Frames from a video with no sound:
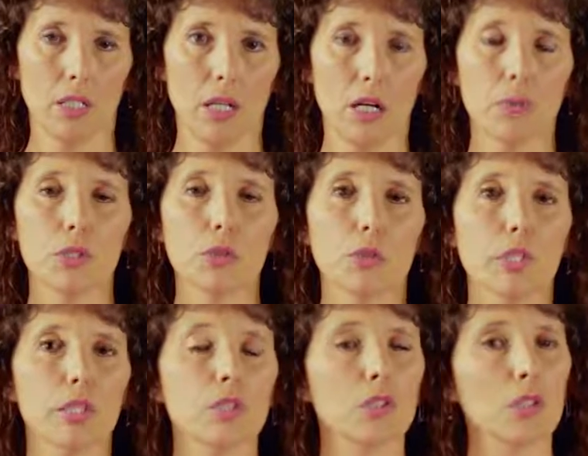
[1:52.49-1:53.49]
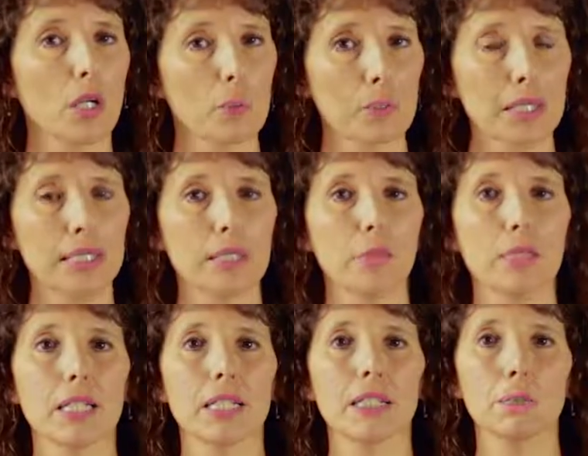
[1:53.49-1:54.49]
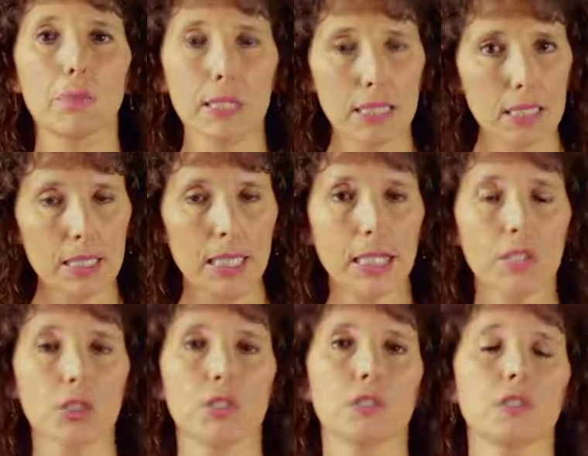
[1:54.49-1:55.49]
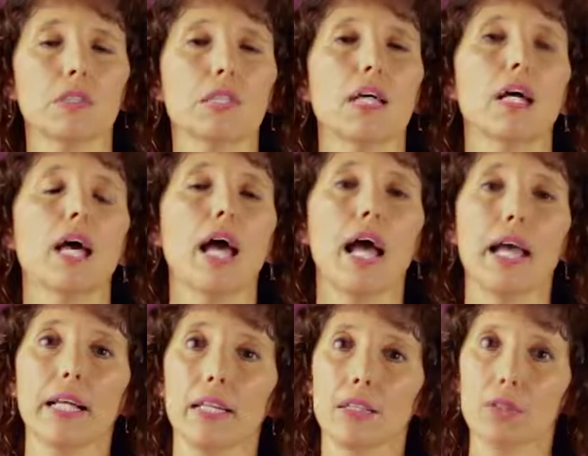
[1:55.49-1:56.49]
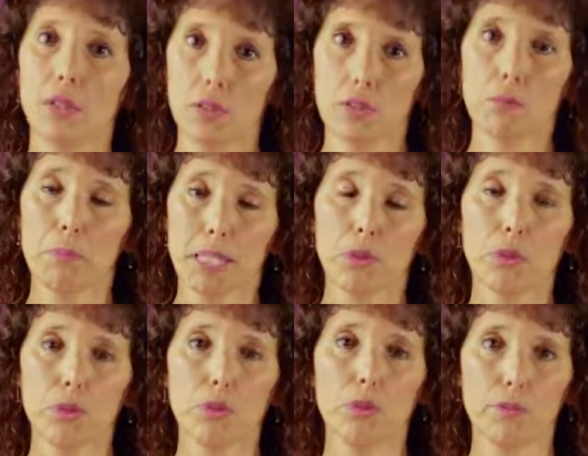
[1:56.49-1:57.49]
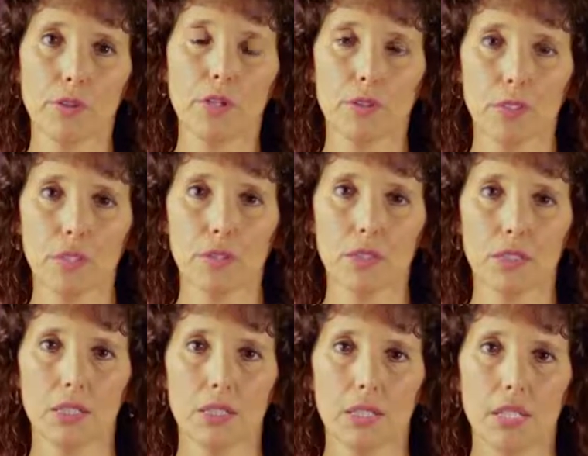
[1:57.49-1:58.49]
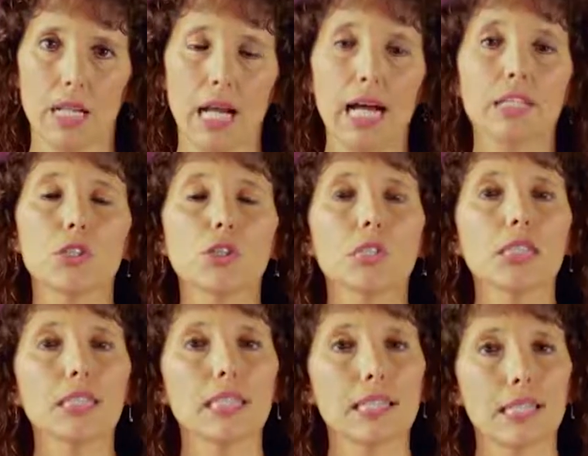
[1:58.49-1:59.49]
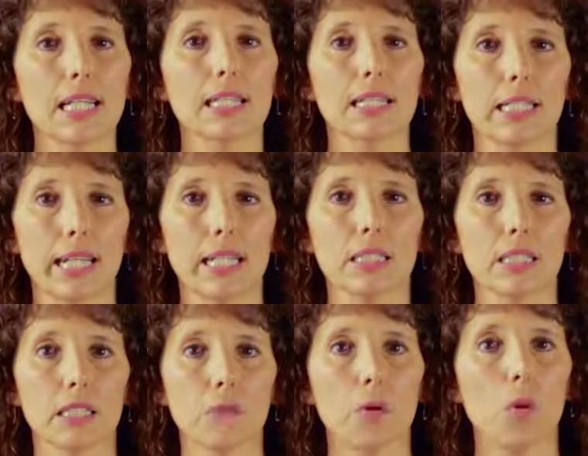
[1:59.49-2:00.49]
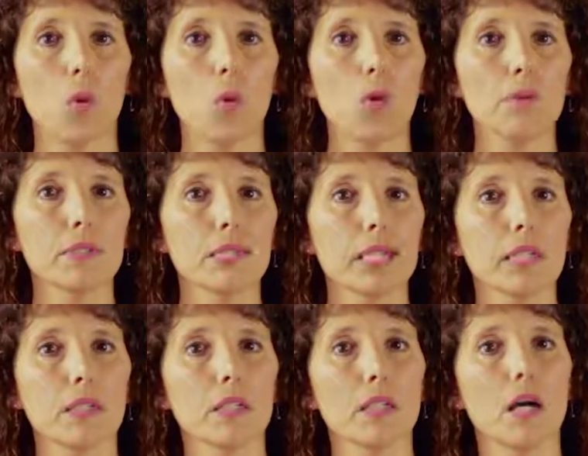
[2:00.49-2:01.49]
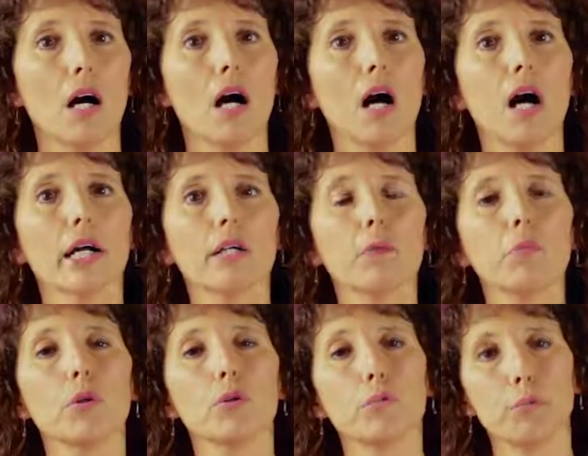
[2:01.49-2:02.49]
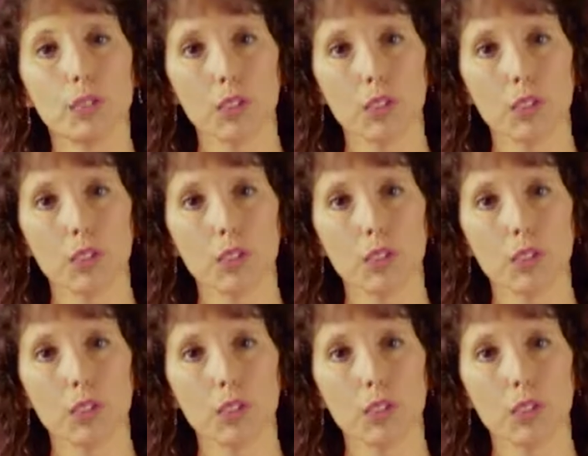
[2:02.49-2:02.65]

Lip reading: I was doing so many seminars, presentations, and medical intuitive consults. As soon as I started to cancel them, all of a sudden, I could move my